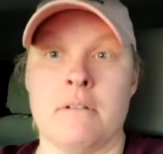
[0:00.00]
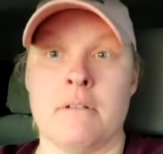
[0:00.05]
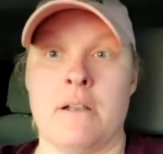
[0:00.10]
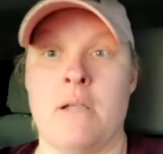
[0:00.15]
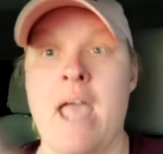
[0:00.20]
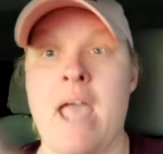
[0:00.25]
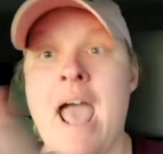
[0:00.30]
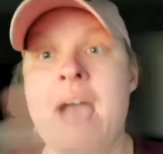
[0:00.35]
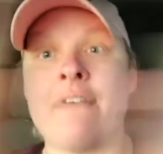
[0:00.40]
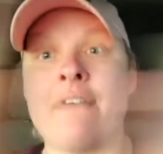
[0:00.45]

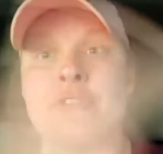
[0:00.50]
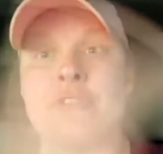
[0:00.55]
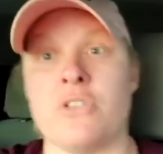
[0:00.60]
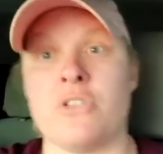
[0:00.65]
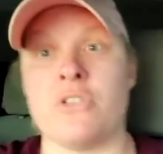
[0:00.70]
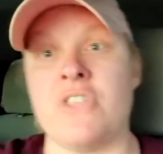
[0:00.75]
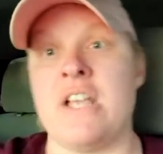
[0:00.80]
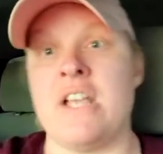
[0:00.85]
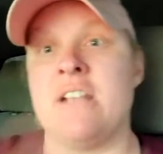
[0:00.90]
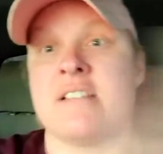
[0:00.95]
after
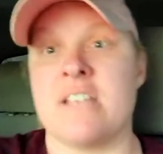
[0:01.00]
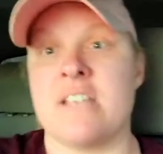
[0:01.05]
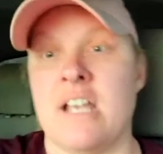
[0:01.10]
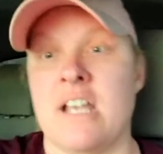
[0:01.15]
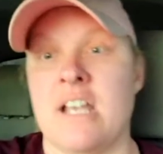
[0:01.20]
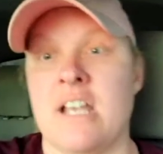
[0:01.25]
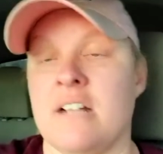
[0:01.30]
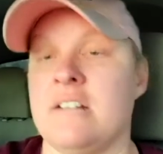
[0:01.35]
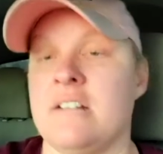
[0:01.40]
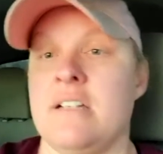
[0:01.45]
things
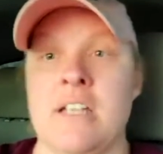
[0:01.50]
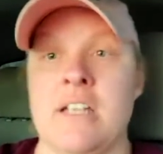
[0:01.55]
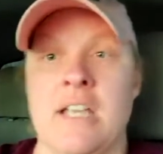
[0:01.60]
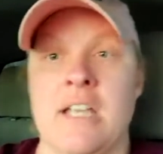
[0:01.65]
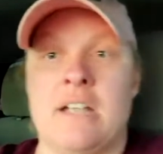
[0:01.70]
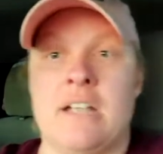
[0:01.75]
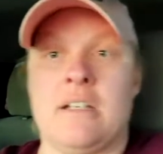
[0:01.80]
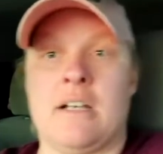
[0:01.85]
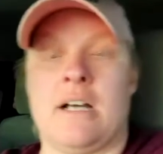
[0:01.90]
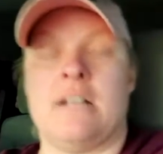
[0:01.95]
kicked in again,
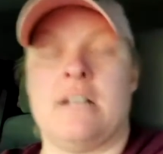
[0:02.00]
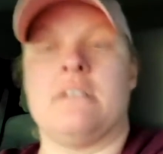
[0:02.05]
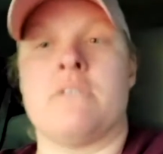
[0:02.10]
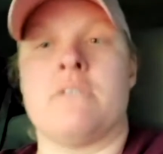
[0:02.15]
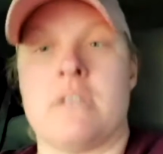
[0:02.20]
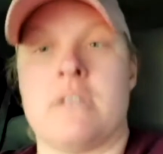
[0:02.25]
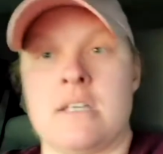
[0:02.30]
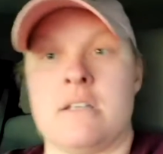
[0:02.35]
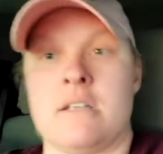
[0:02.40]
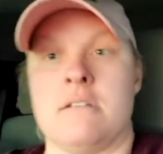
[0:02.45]
got
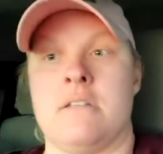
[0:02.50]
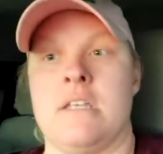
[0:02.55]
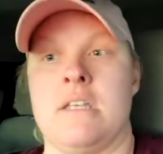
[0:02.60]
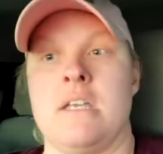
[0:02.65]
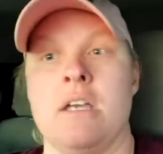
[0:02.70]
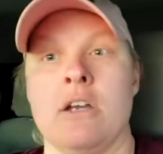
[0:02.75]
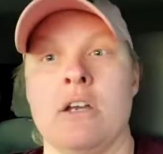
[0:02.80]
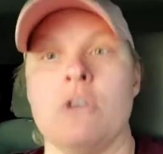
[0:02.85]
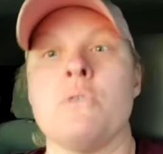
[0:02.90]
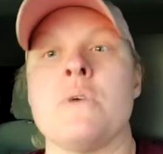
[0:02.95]
the the
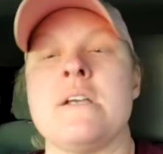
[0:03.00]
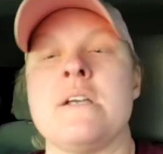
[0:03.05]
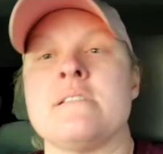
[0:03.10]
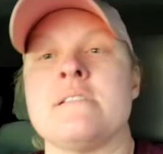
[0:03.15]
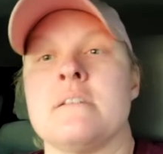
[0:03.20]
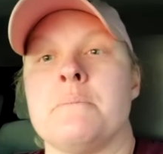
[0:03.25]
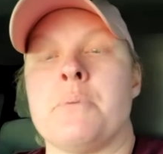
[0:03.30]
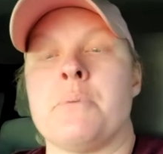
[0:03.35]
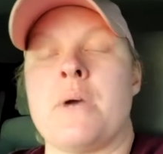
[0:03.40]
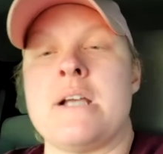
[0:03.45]
increase
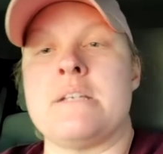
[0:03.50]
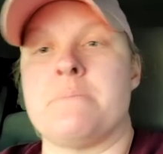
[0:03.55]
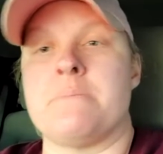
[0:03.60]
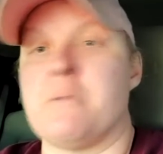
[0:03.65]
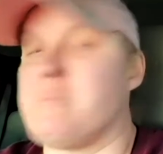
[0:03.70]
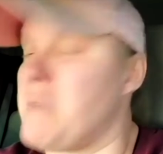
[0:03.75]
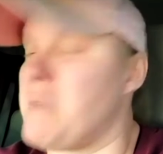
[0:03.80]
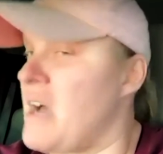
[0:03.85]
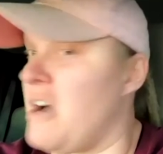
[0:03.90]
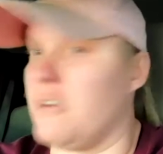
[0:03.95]
in price per
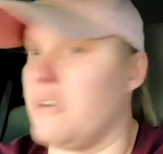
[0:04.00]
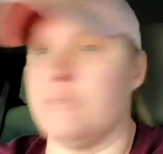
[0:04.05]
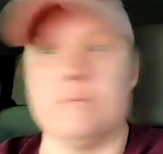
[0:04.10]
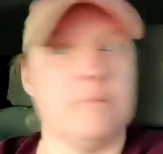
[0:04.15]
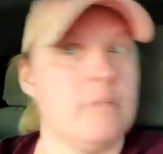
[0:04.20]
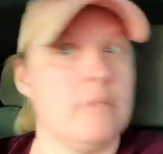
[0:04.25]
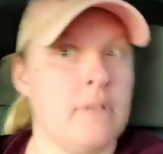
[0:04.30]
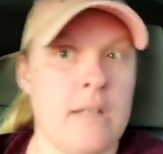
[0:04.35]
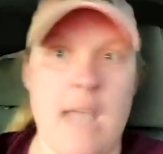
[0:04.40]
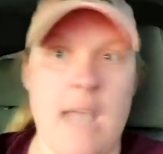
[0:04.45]
pound?
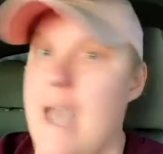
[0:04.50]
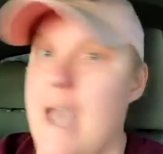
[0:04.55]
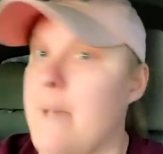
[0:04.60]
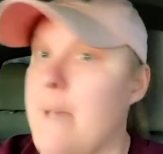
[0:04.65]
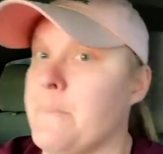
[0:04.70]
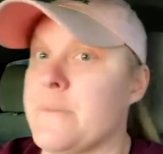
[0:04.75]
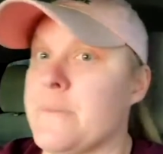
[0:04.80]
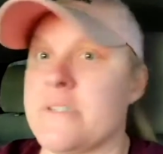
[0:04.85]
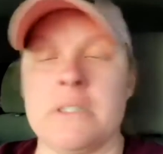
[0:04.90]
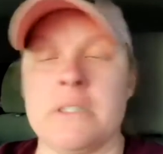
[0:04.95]

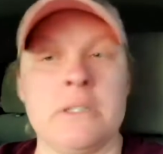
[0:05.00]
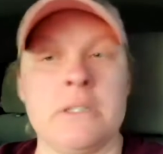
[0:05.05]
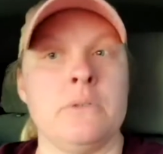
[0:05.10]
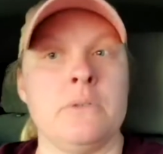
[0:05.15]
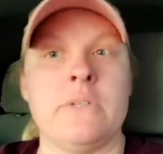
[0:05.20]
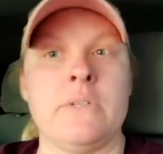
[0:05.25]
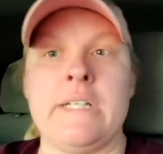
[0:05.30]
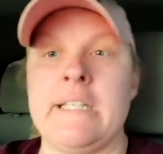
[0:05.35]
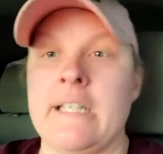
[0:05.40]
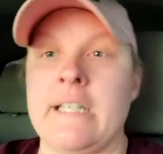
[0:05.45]

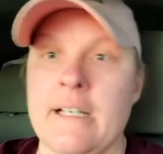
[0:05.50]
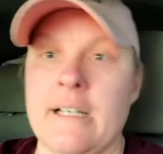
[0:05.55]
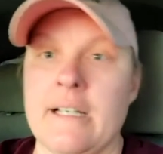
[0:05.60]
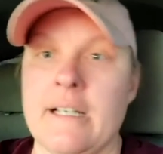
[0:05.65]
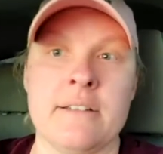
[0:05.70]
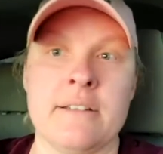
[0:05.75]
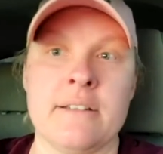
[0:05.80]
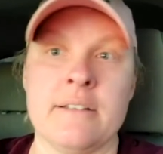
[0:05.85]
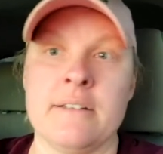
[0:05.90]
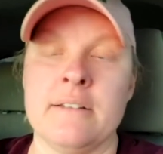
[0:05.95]
Absolutely not.
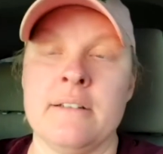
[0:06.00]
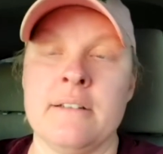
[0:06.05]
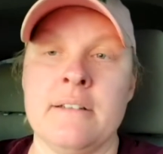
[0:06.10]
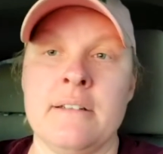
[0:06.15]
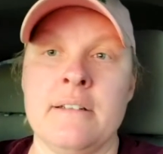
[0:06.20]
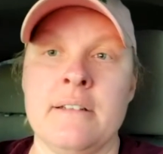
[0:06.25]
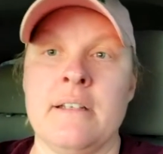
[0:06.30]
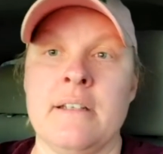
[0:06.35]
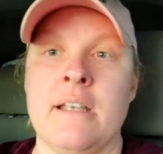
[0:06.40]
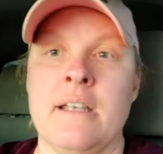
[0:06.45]

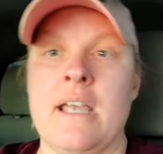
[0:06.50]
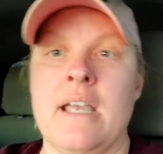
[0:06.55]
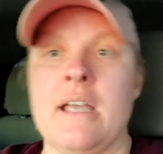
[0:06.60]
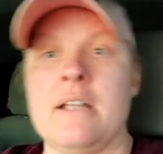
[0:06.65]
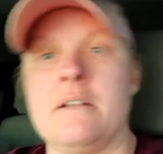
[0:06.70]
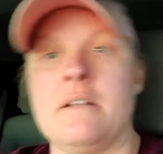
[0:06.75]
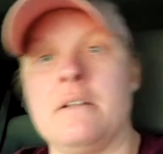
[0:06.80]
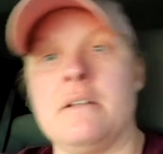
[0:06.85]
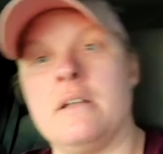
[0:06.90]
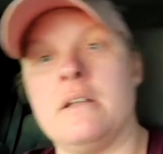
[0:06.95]

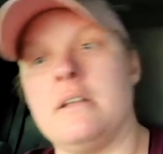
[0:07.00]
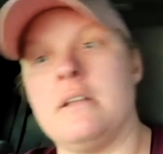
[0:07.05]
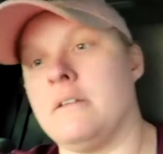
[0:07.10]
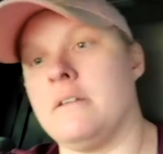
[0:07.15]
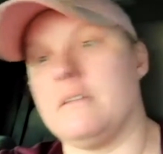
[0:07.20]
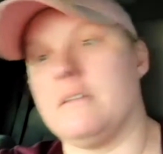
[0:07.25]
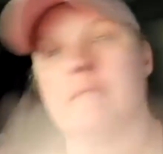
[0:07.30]
It, it